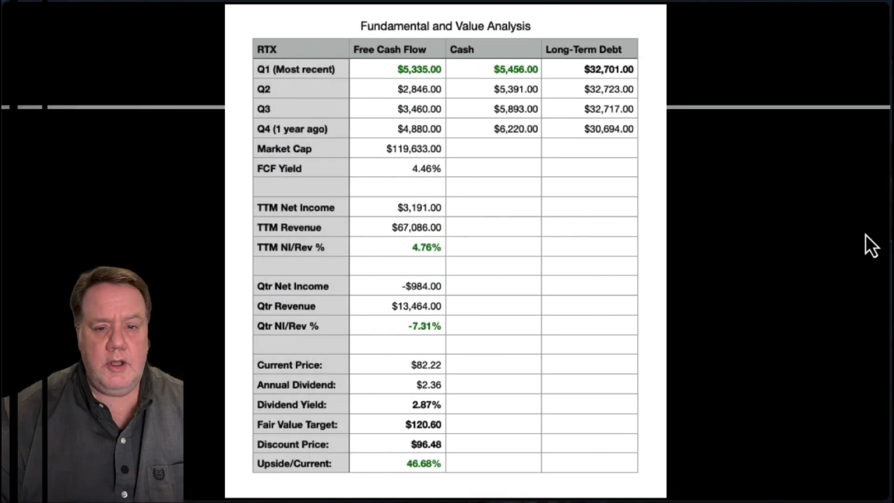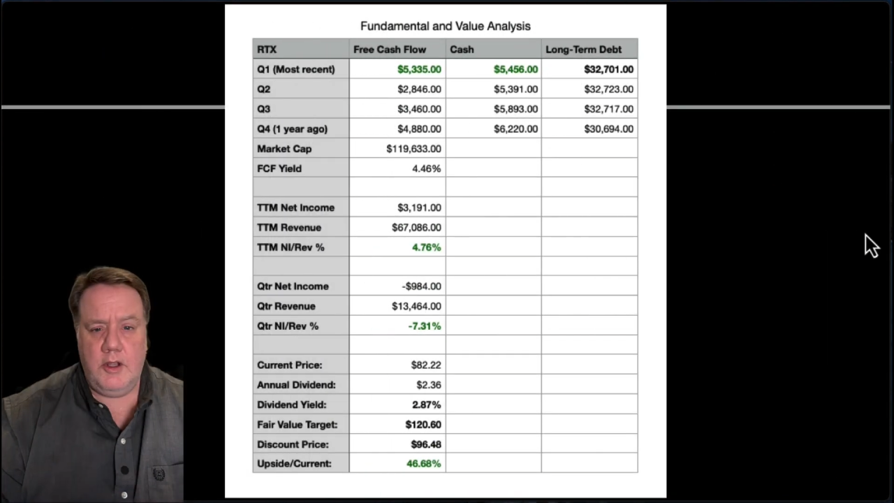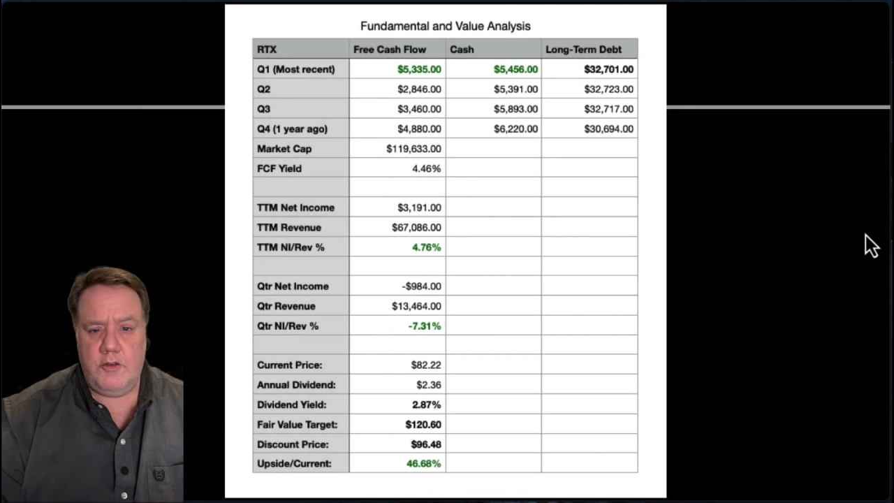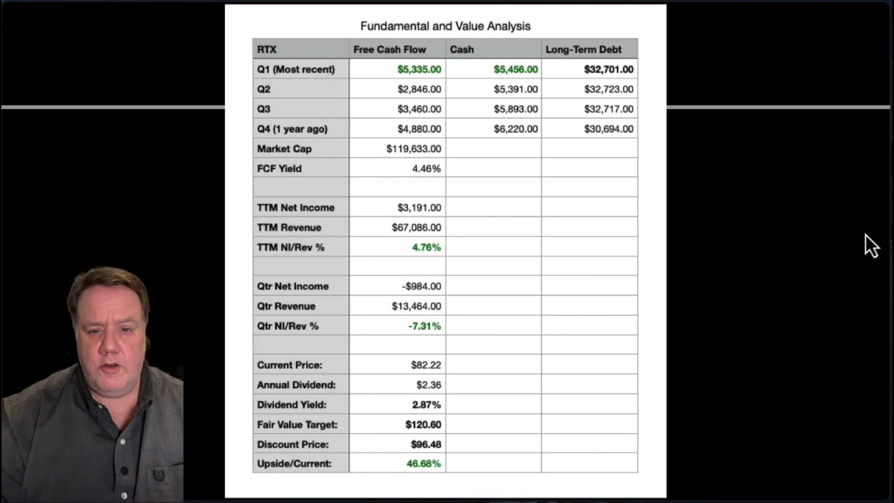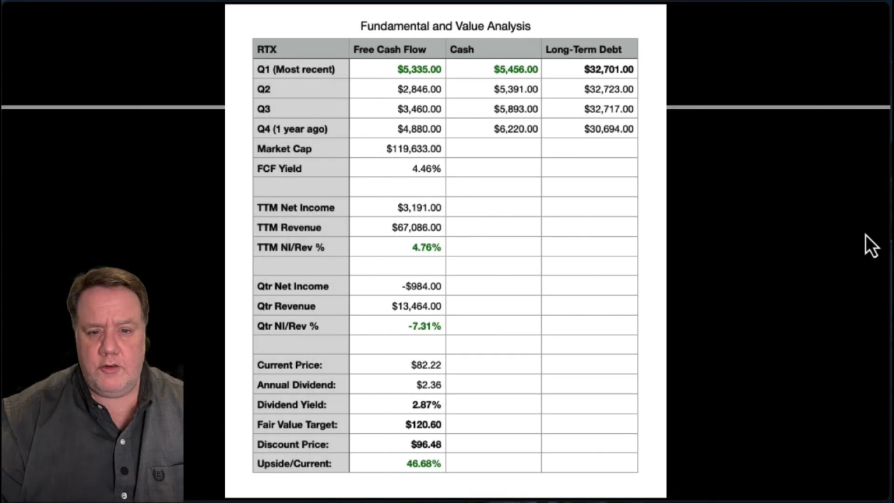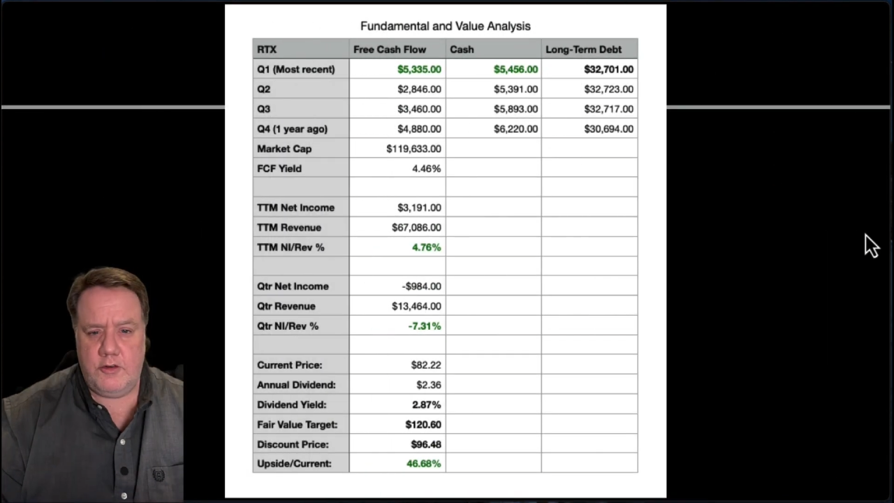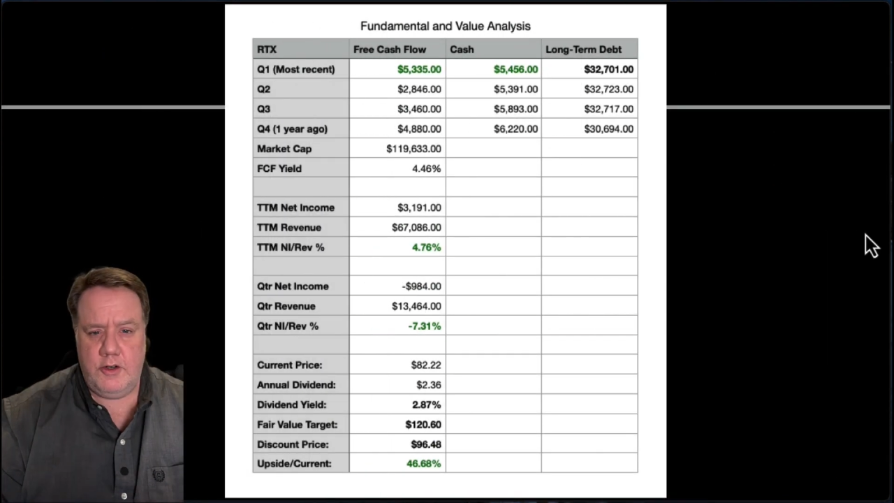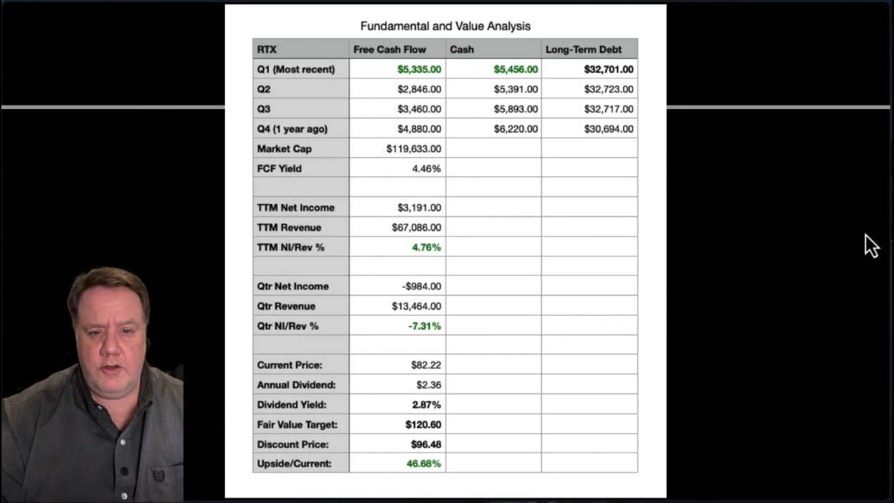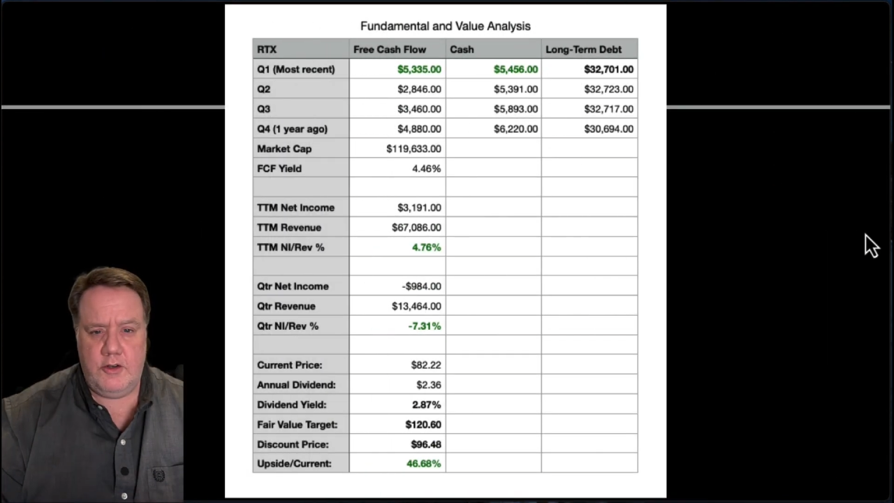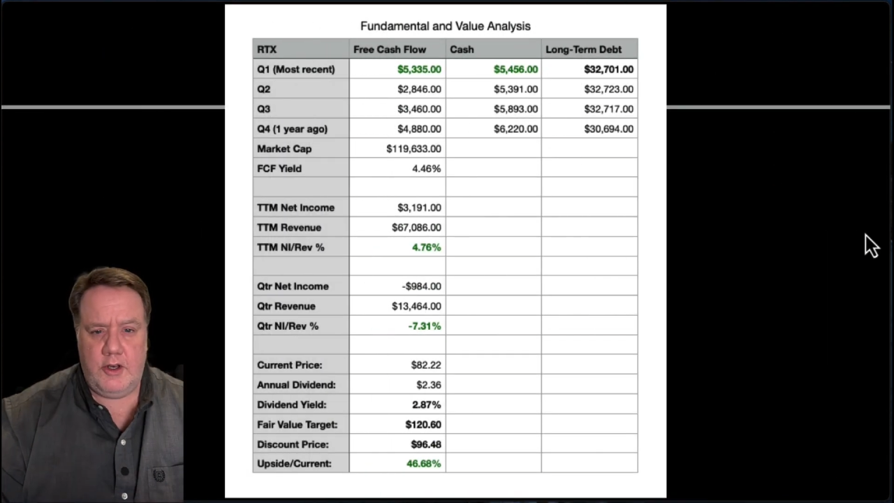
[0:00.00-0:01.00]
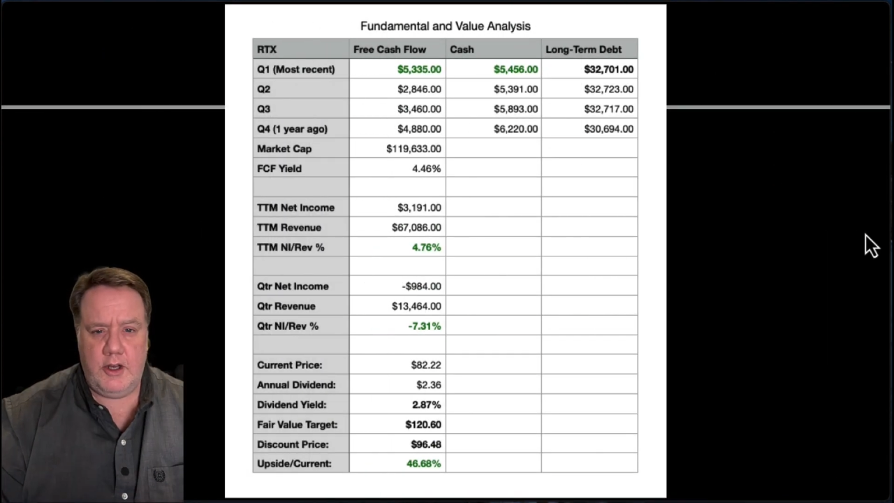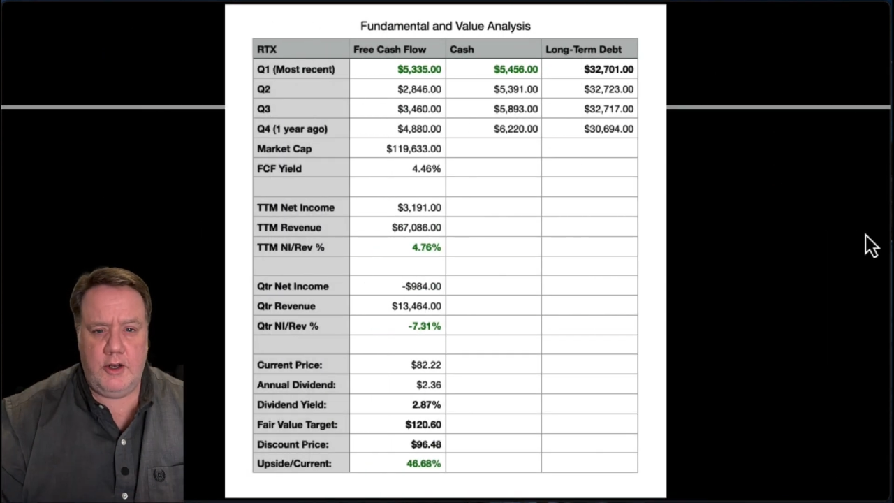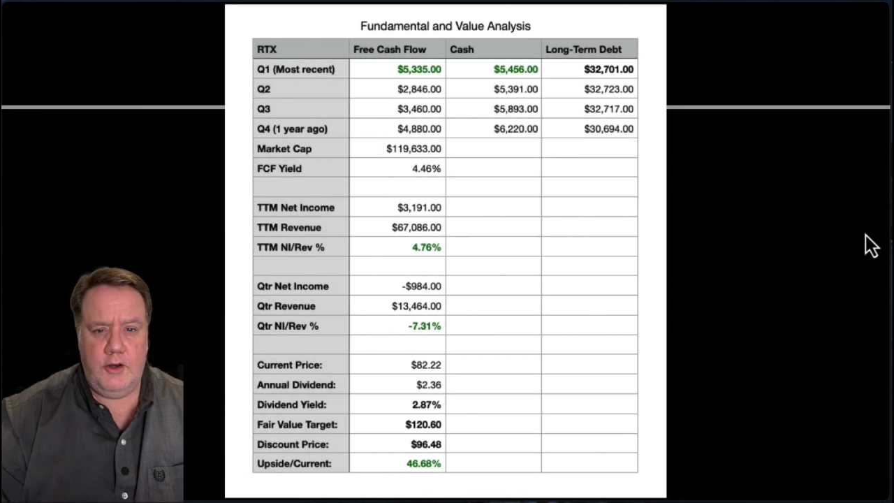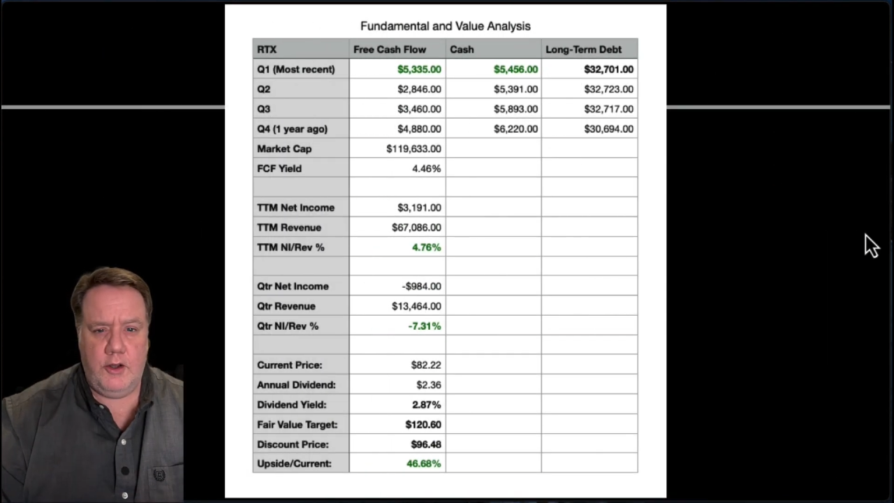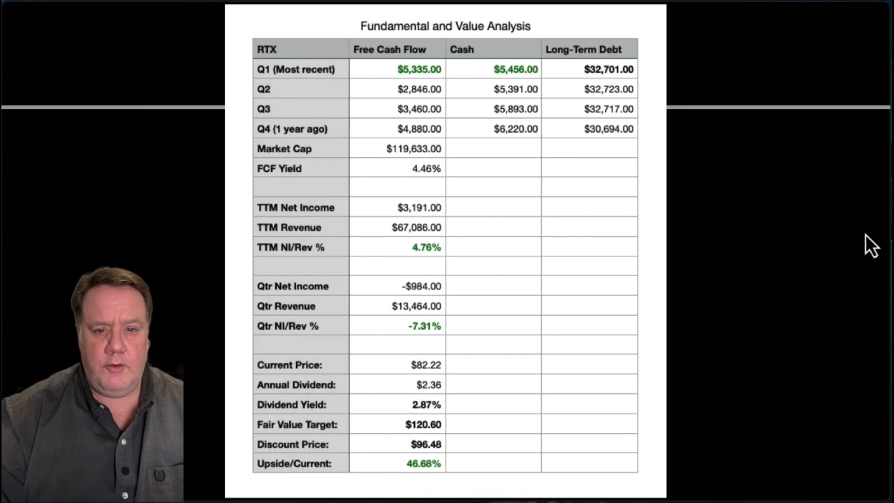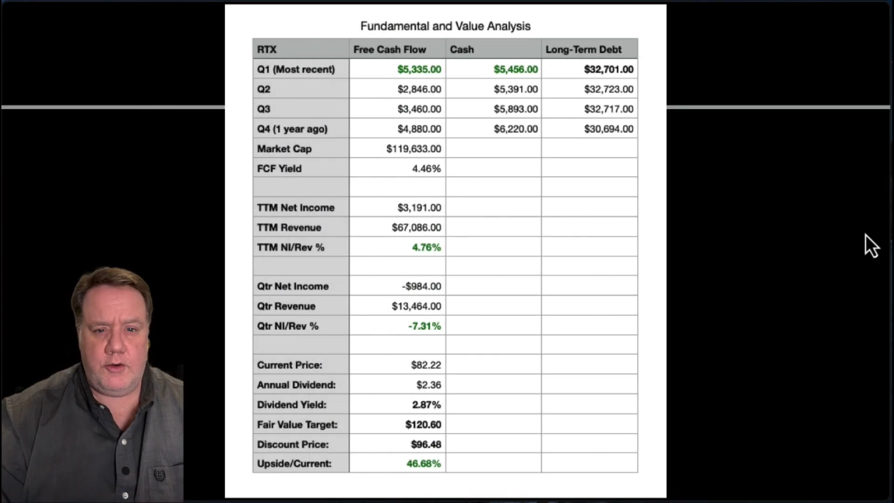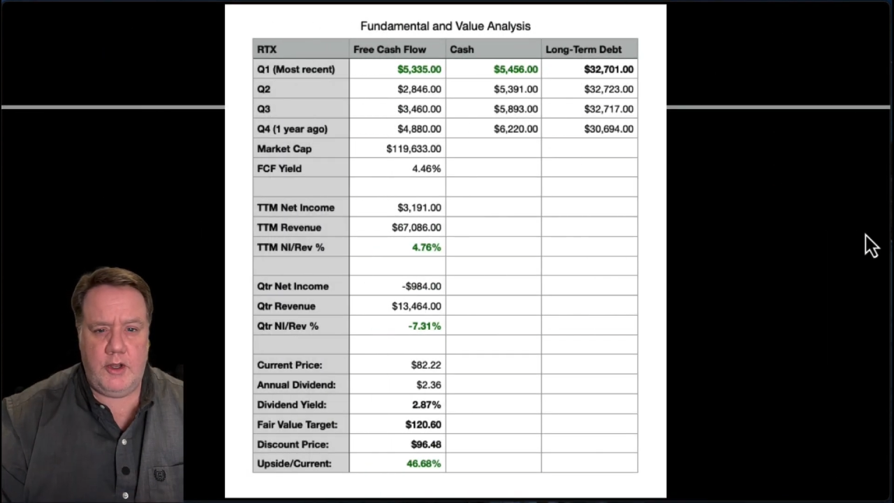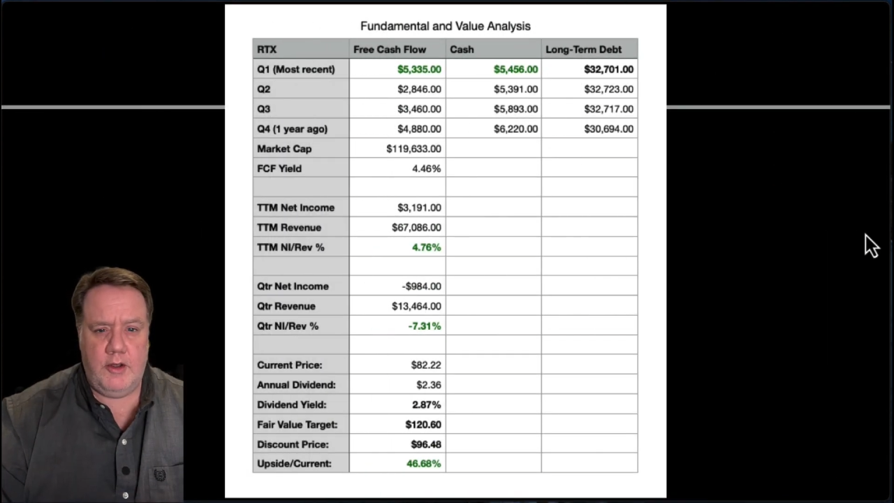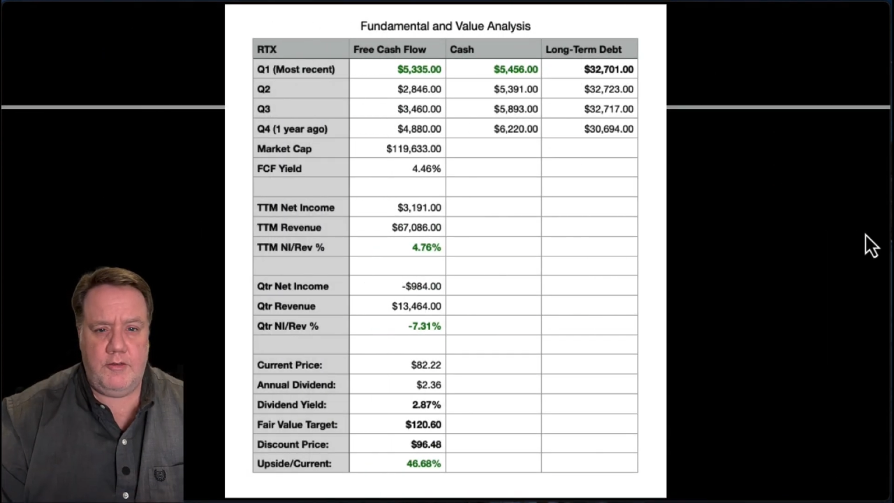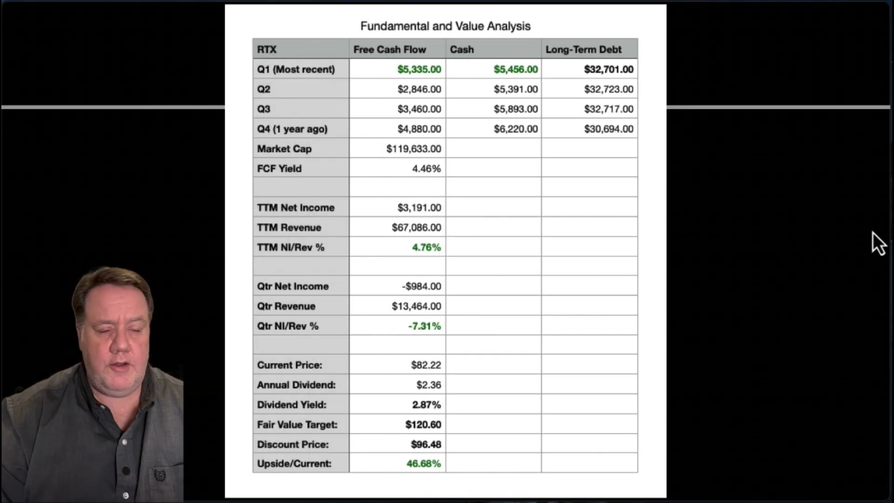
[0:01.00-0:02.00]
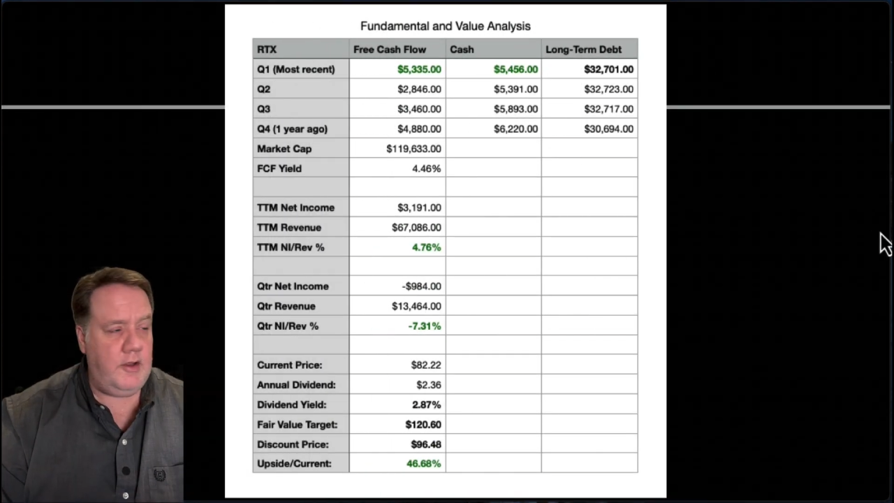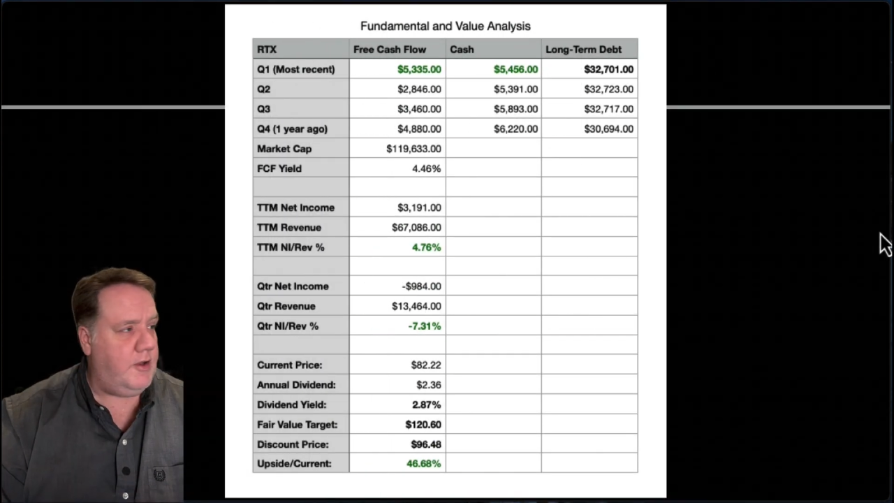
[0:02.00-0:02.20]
It's interesting to take a note of